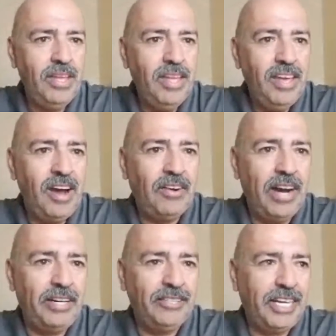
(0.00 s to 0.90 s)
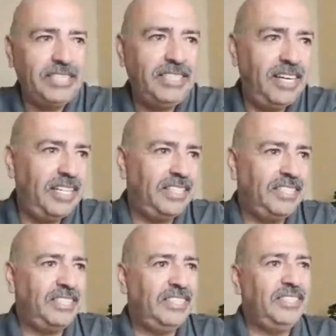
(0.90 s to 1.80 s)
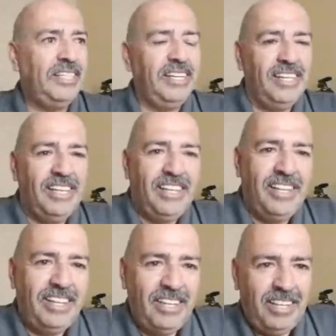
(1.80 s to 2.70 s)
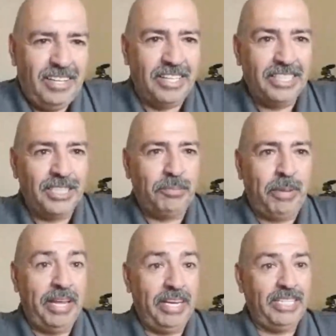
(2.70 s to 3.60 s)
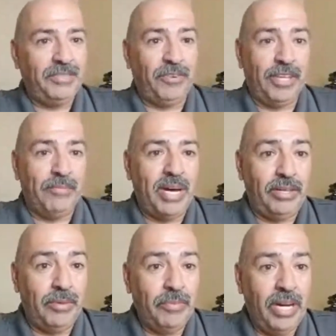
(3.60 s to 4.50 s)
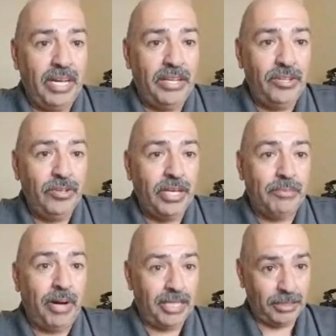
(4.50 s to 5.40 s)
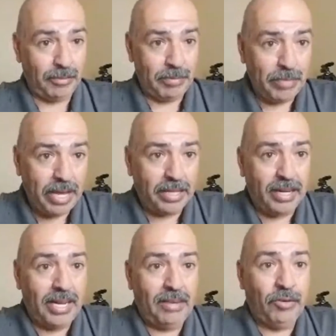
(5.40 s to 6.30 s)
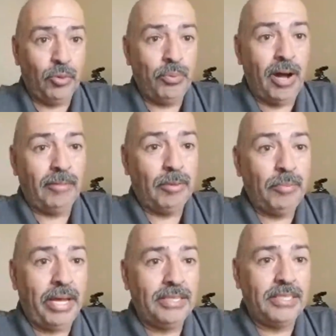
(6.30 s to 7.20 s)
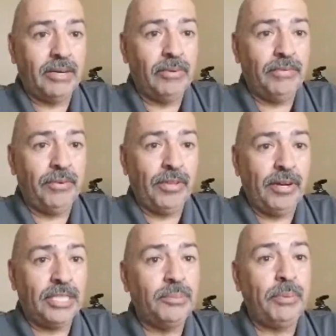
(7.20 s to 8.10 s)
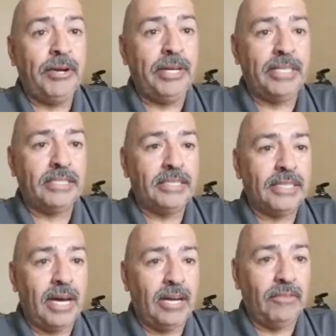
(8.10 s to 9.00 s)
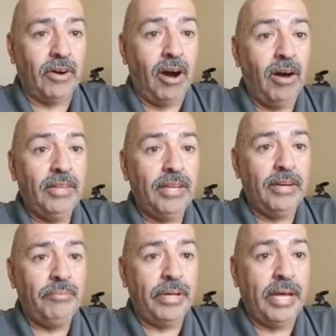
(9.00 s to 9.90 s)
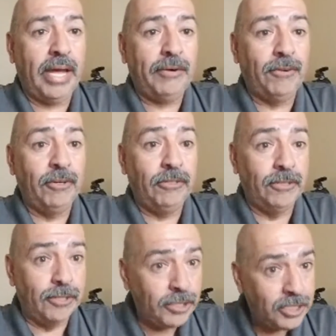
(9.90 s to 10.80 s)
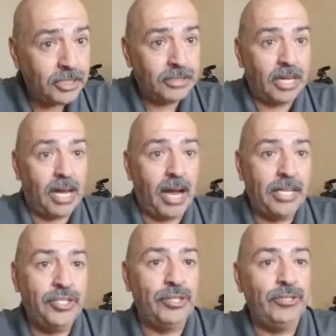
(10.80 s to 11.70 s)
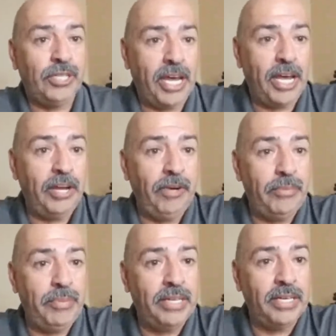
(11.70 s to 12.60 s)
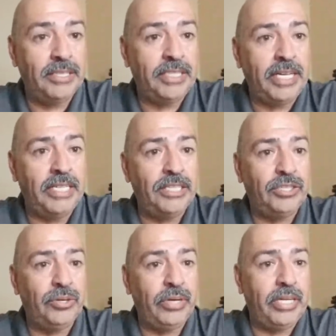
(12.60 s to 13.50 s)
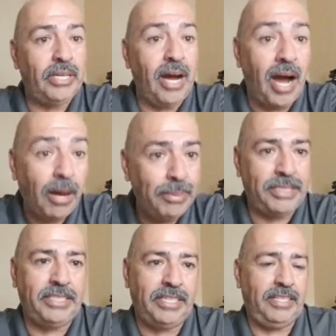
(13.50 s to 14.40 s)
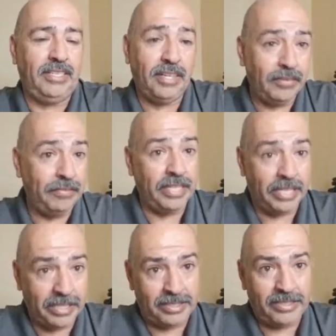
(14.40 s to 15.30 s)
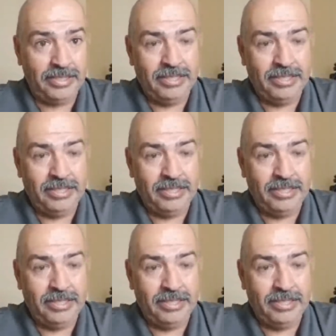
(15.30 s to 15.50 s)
All right. Jose says, this is pennies for the amount of money you can possibly make. I have no problem paying someone for their experience. Out of all the FBA gurus, I choose Henry because he's doing opposite of these.